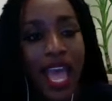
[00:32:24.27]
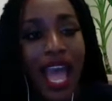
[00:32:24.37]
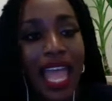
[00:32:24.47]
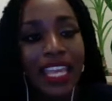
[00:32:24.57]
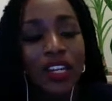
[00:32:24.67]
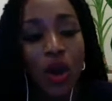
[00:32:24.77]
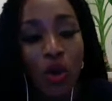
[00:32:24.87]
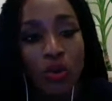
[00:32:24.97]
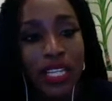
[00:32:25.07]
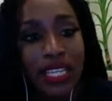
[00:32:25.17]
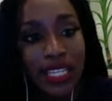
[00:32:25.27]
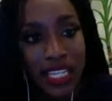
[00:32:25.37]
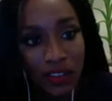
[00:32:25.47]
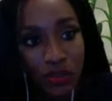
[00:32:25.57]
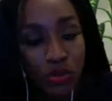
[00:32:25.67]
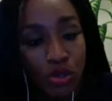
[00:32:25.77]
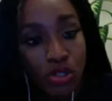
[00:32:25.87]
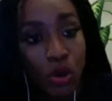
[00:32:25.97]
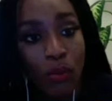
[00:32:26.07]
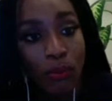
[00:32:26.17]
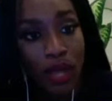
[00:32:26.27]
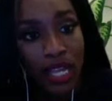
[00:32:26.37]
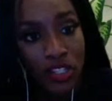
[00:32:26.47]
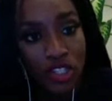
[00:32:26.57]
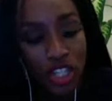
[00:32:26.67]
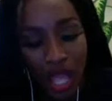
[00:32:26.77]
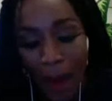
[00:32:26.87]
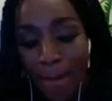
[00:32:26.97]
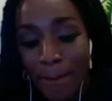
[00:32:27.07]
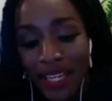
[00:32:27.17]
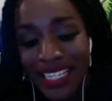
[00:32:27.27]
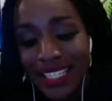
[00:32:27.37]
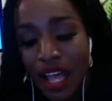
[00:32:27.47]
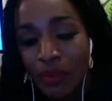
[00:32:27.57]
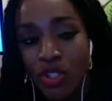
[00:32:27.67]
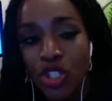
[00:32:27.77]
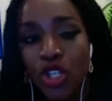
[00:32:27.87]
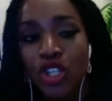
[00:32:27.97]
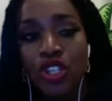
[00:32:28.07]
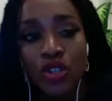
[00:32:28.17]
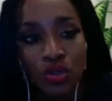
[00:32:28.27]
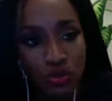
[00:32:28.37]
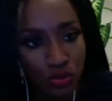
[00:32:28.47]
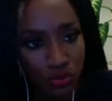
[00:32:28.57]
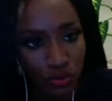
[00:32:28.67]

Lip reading: I can only give you so much, but it's up to you